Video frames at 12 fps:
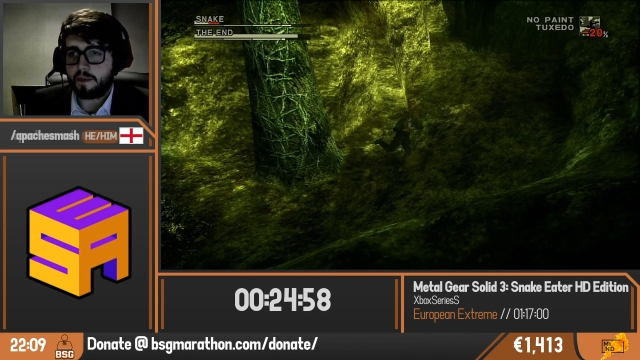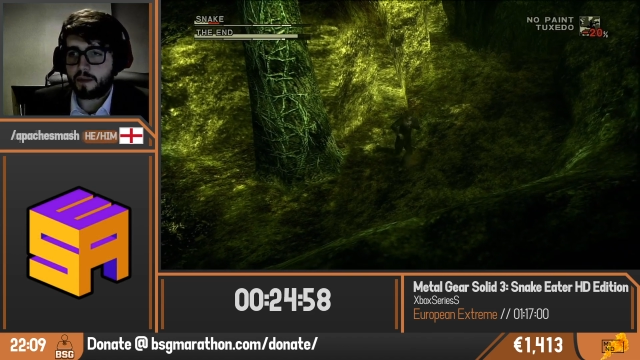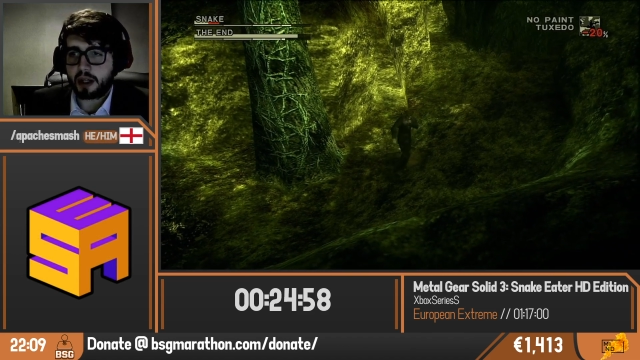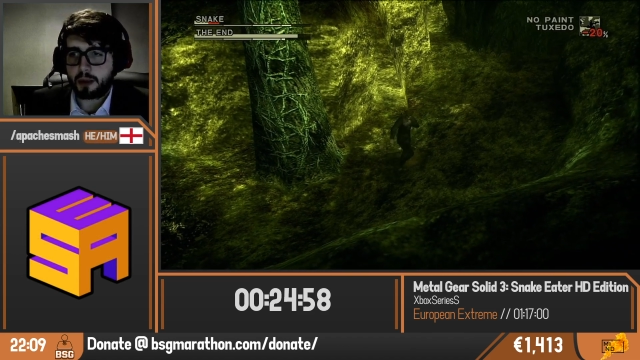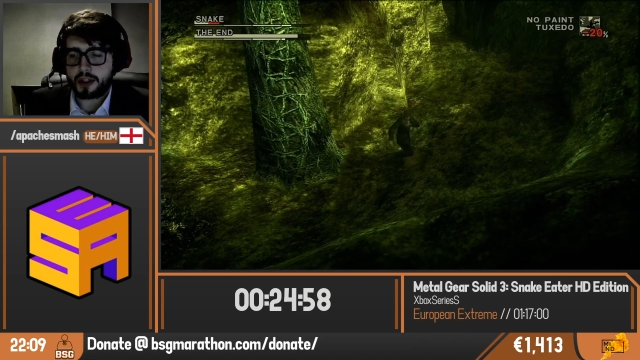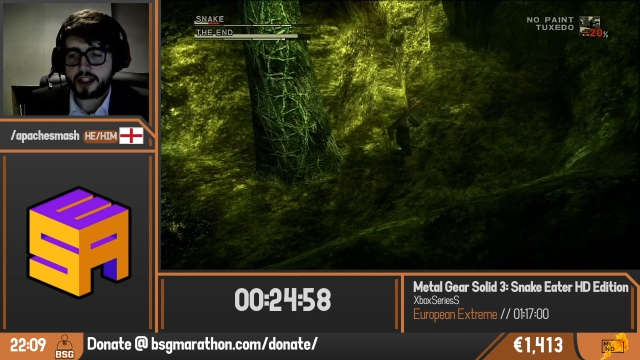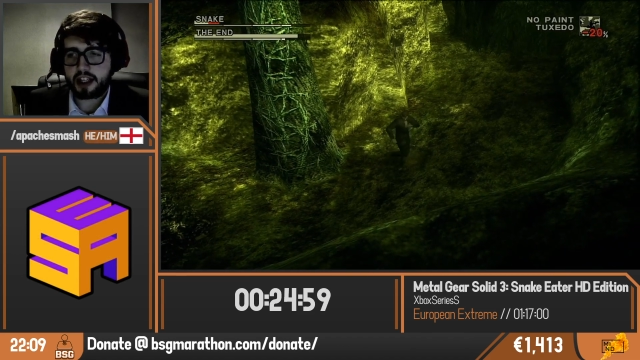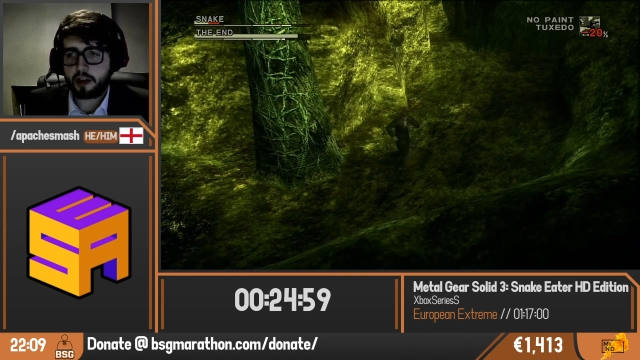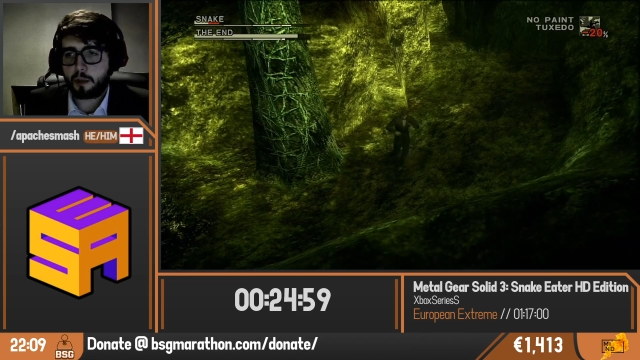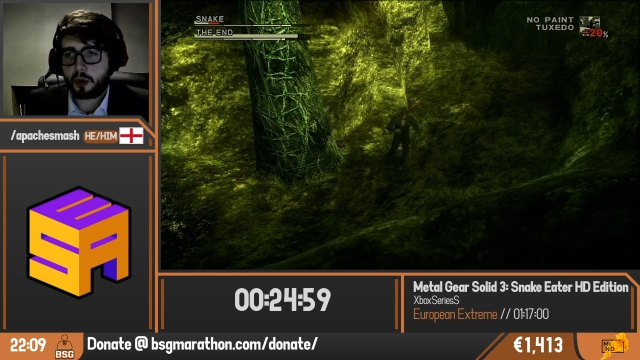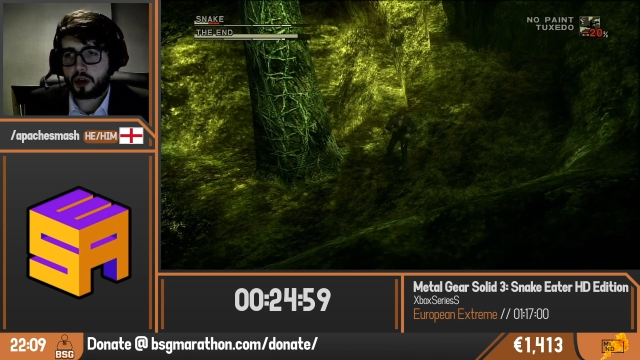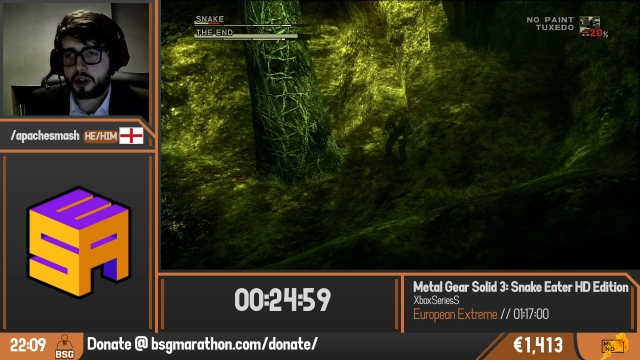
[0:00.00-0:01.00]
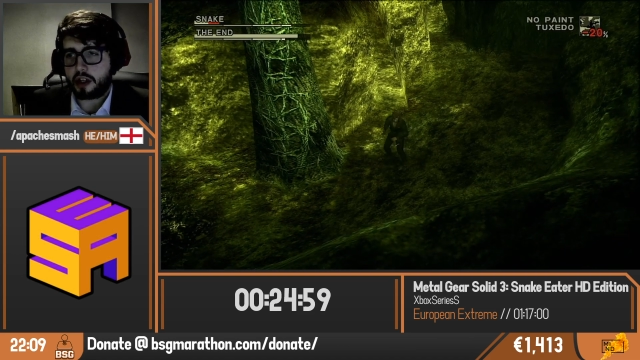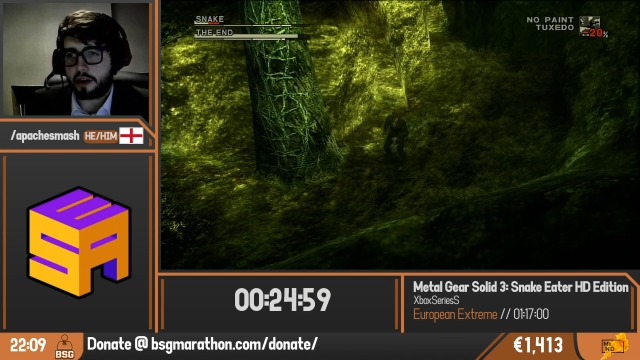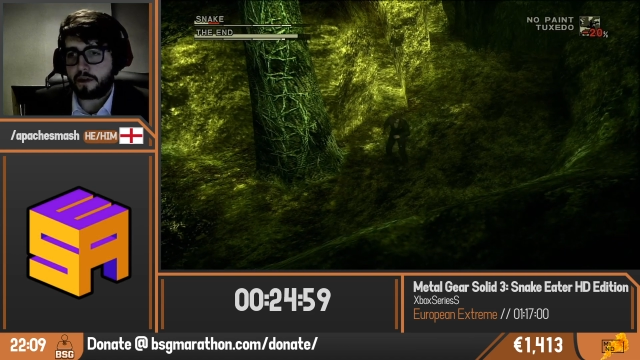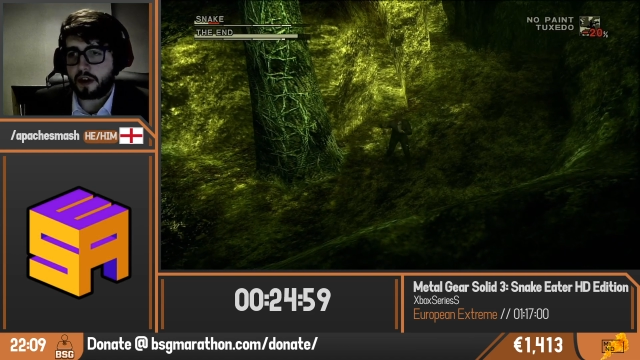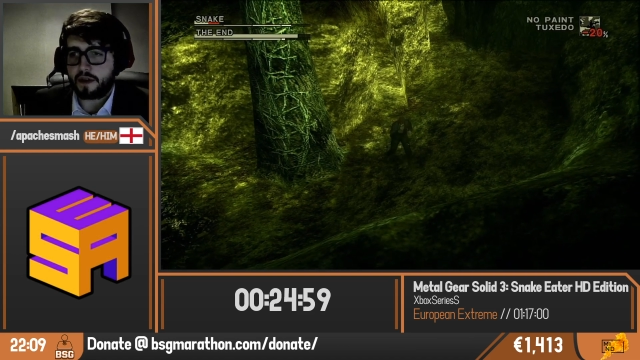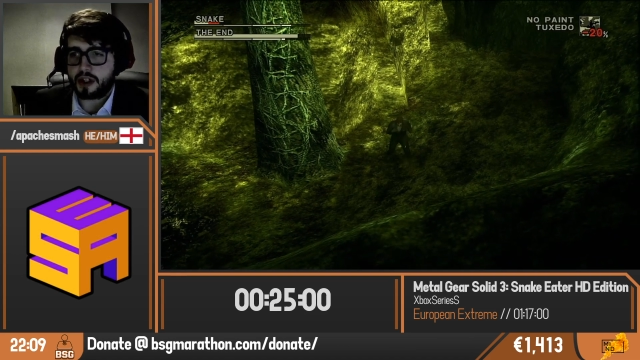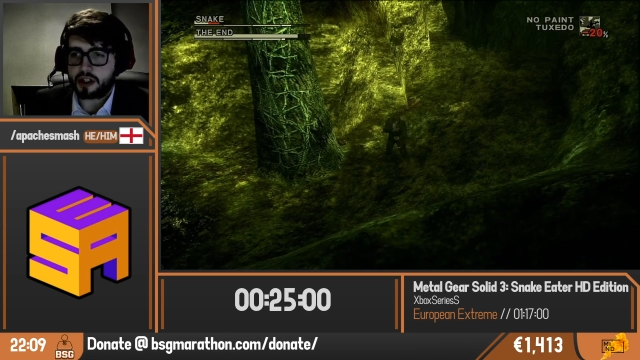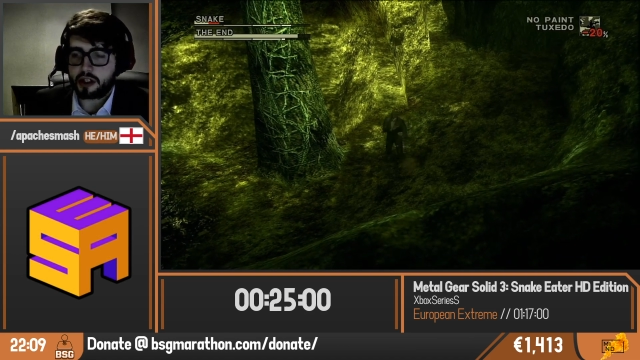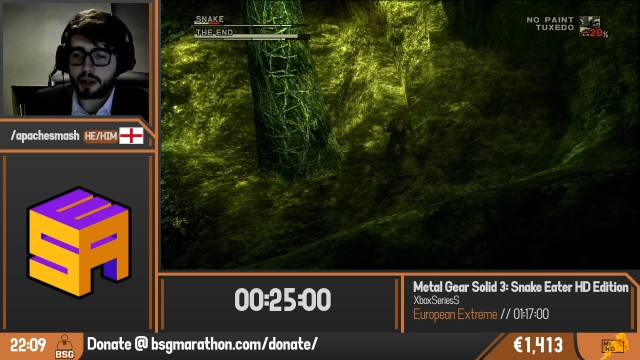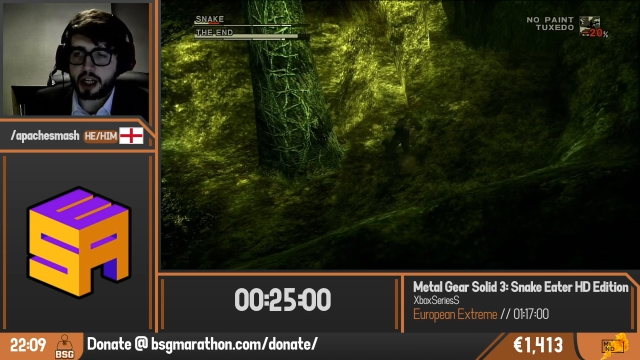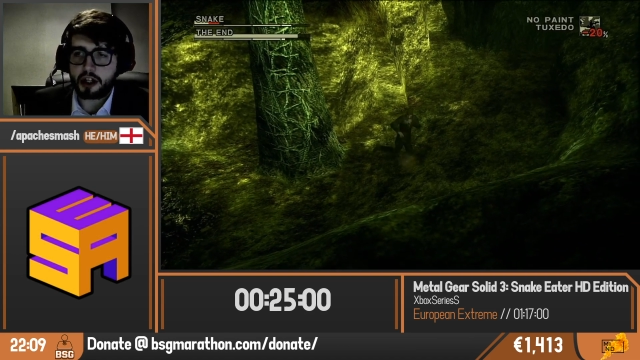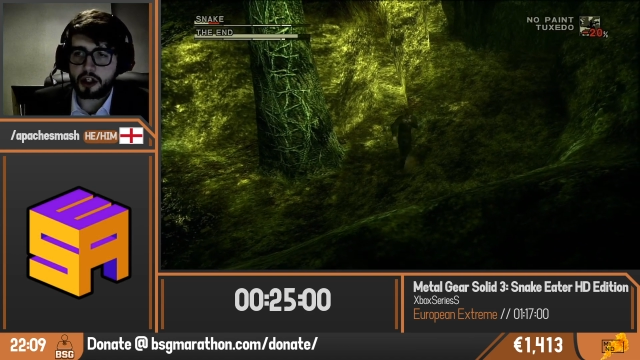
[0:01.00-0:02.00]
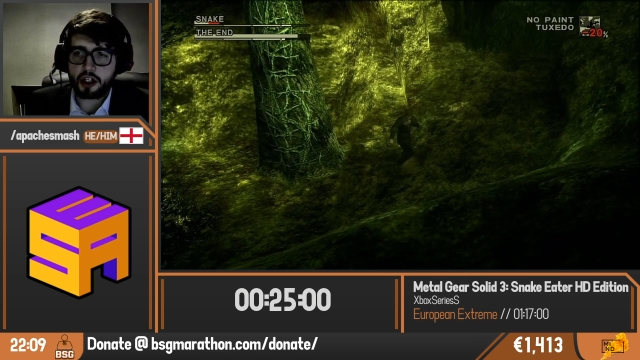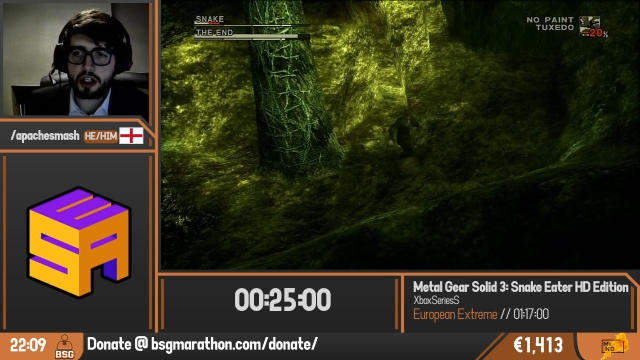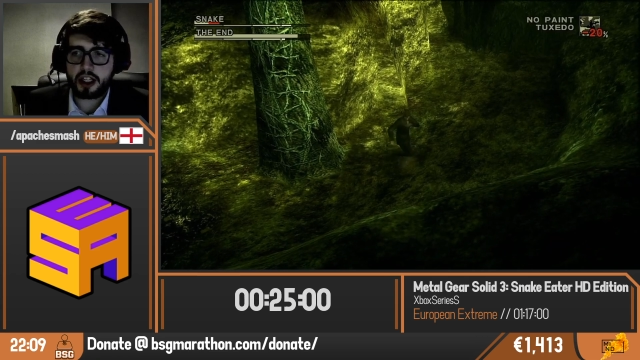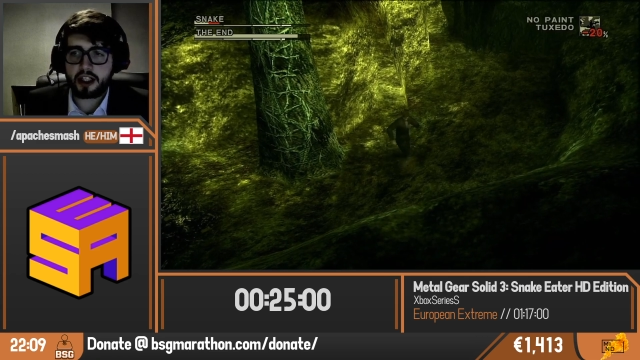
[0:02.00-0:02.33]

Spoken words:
he will teleport to the furthest location he